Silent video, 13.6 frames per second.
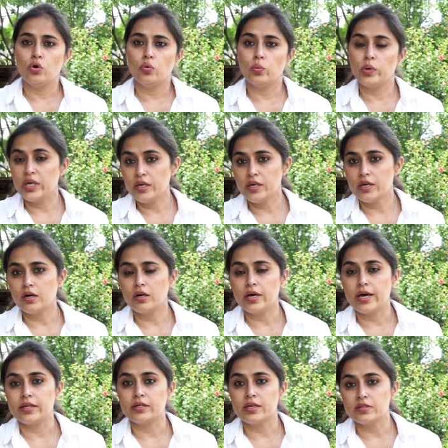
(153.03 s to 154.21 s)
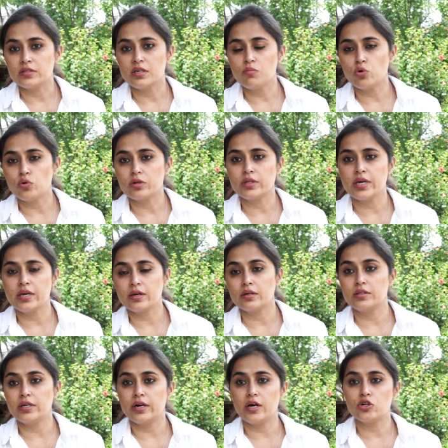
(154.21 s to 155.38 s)
We here at ICIMOD think
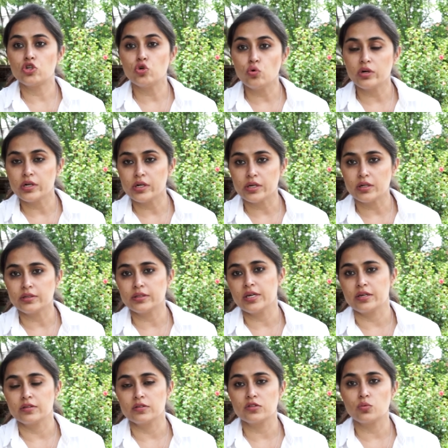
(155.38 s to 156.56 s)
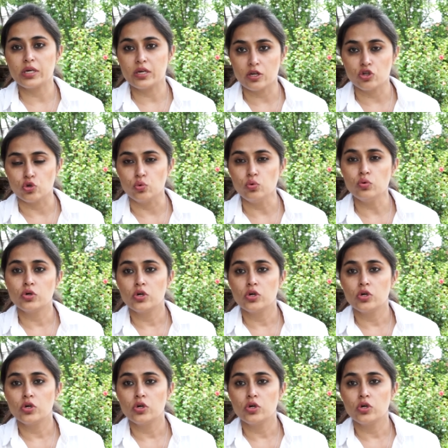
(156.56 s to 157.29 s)
there are two critical things we can do